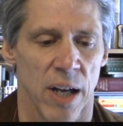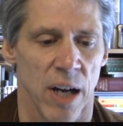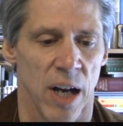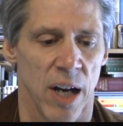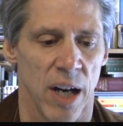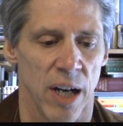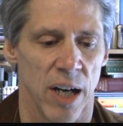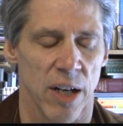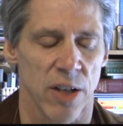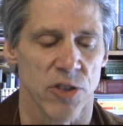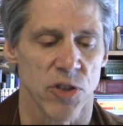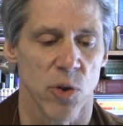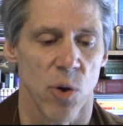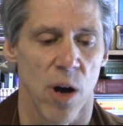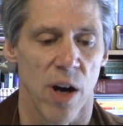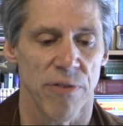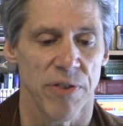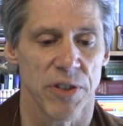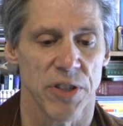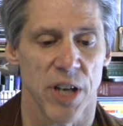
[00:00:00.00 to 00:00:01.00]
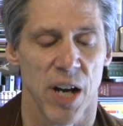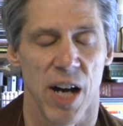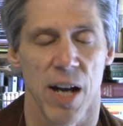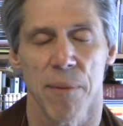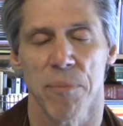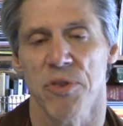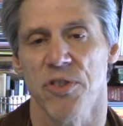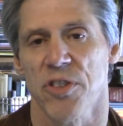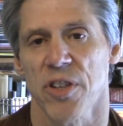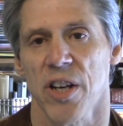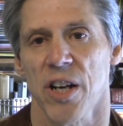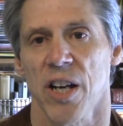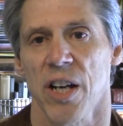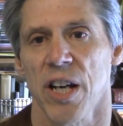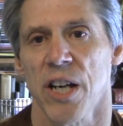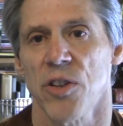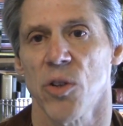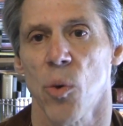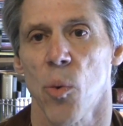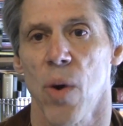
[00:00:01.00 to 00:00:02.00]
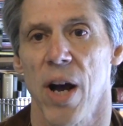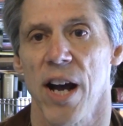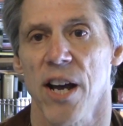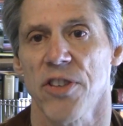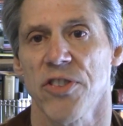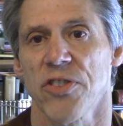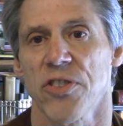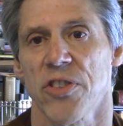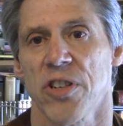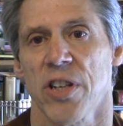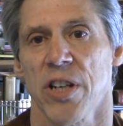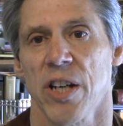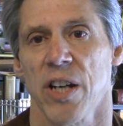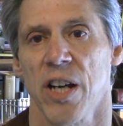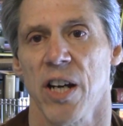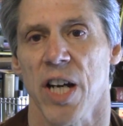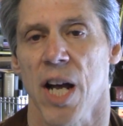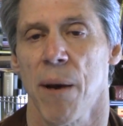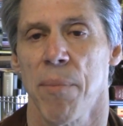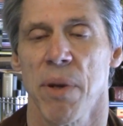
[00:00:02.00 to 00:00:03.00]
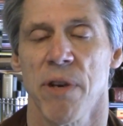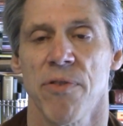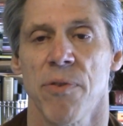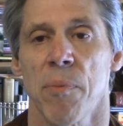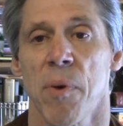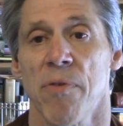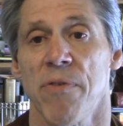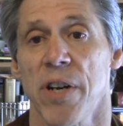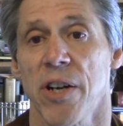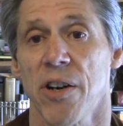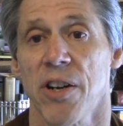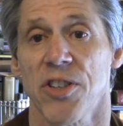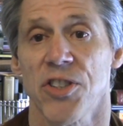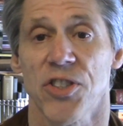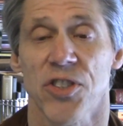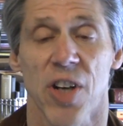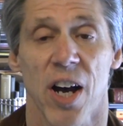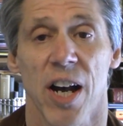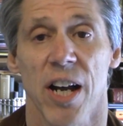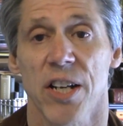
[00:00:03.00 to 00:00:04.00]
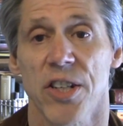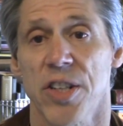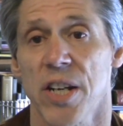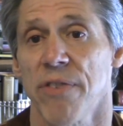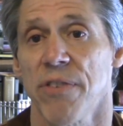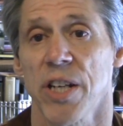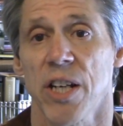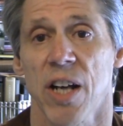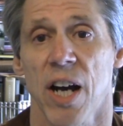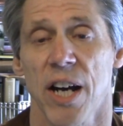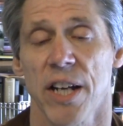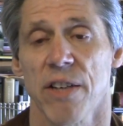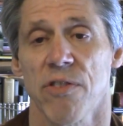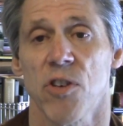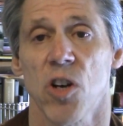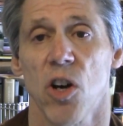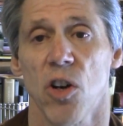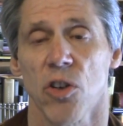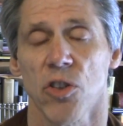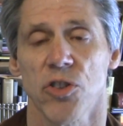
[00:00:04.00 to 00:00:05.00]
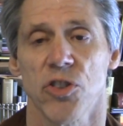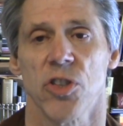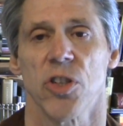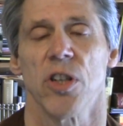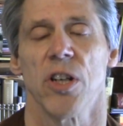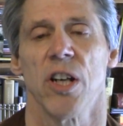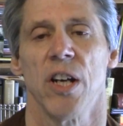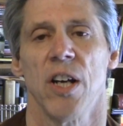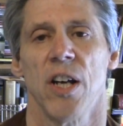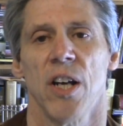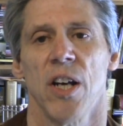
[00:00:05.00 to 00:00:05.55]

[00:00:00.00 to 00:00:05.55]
So oftentimes in the West, coming from a very scientific kind of culture,